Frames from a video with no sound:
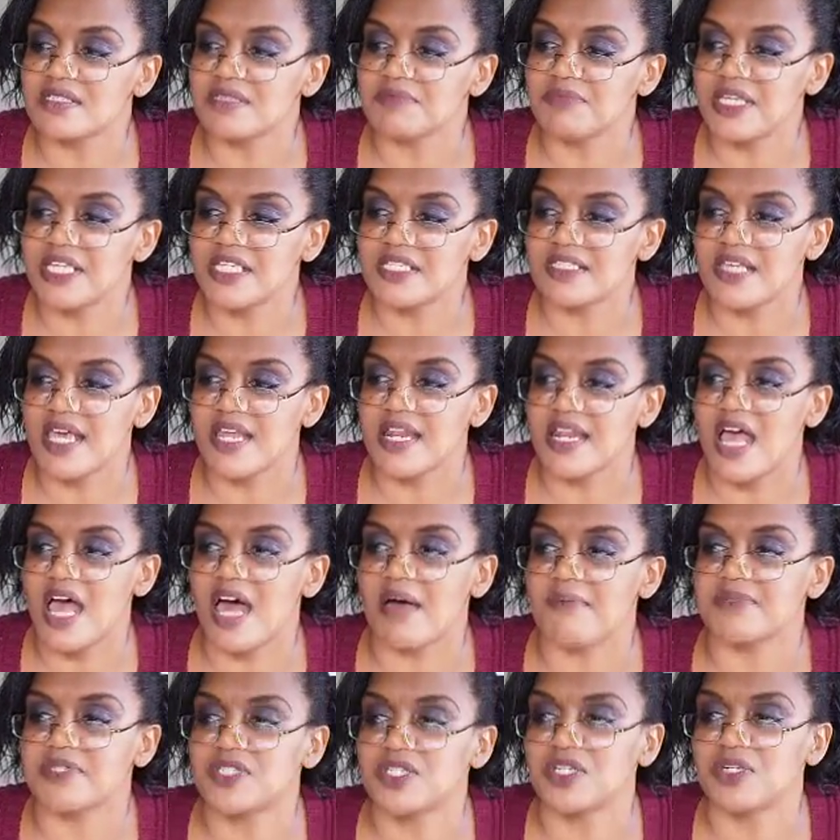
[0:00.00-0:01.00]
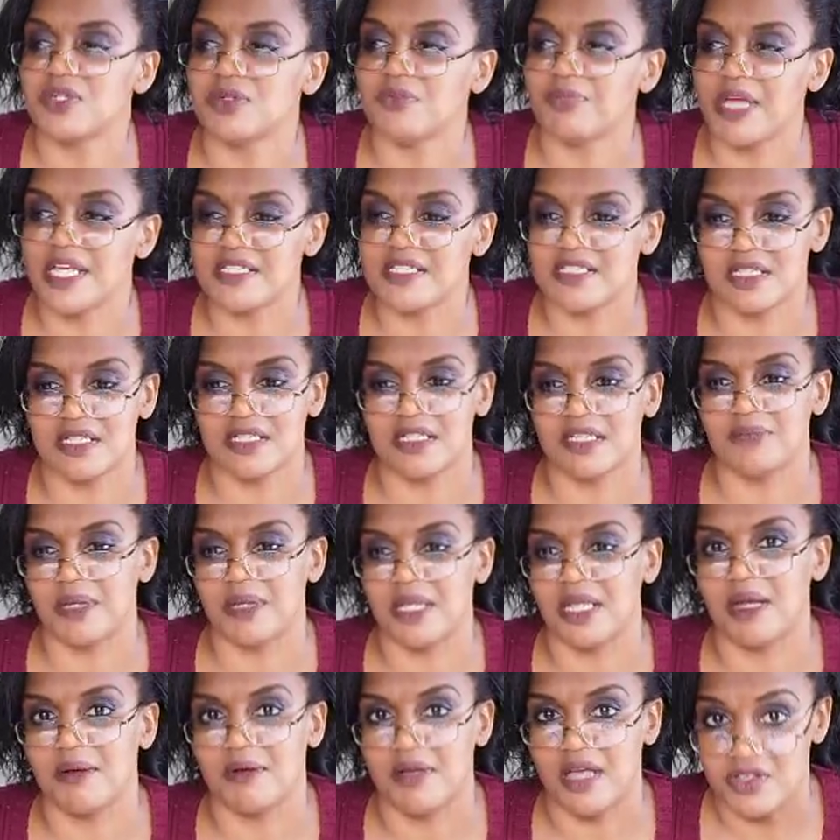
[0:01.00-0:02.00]
being set up to basically
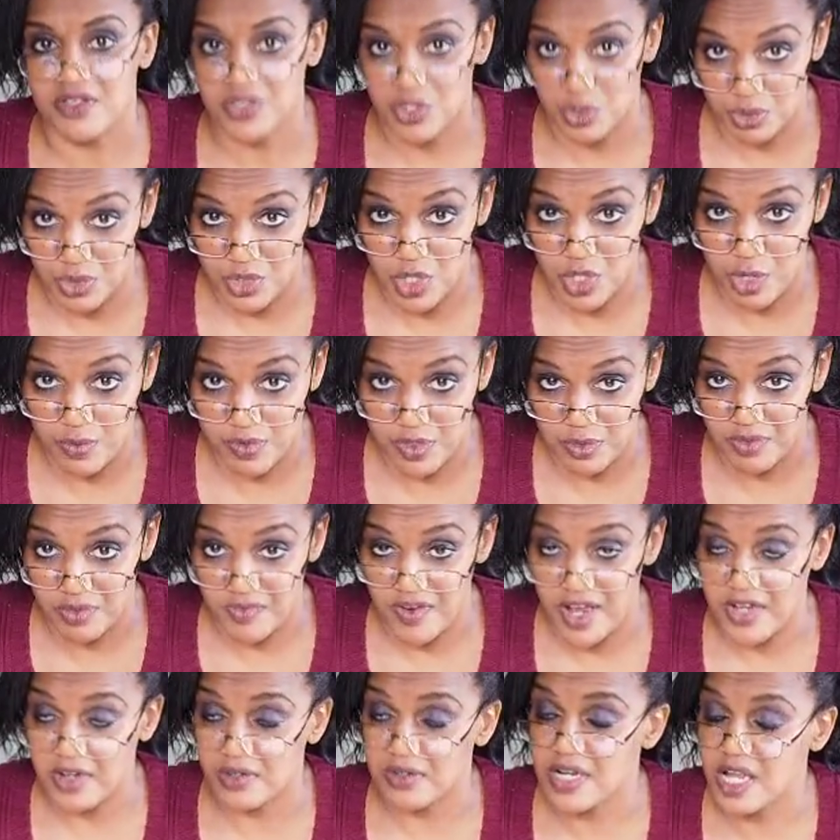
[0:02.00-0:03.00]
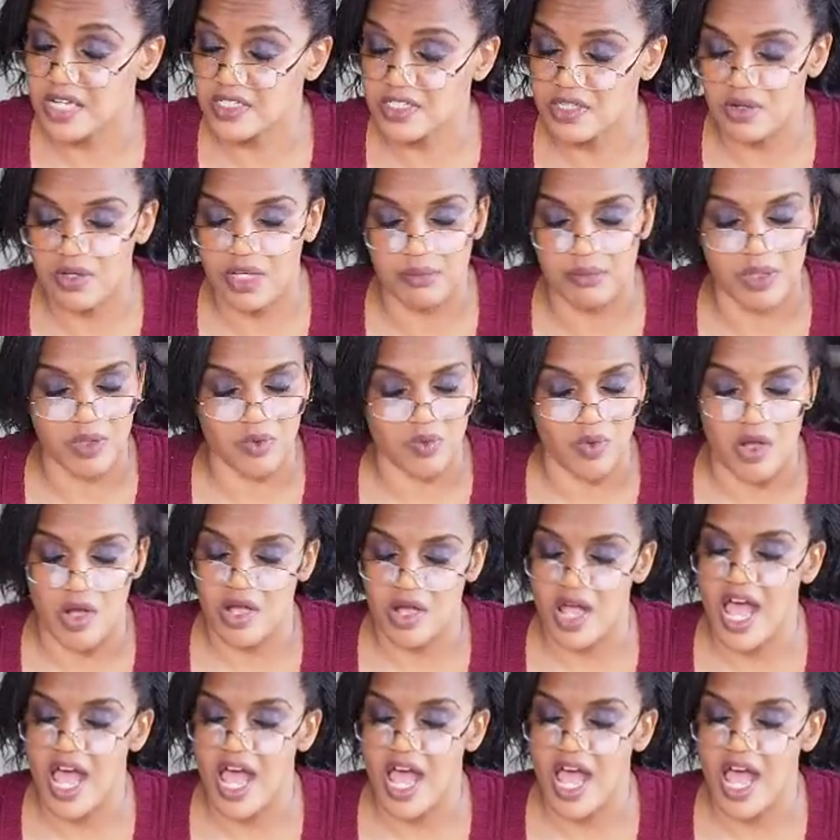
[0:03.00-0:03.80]
be a customer service provider. Now, don't get me wrong.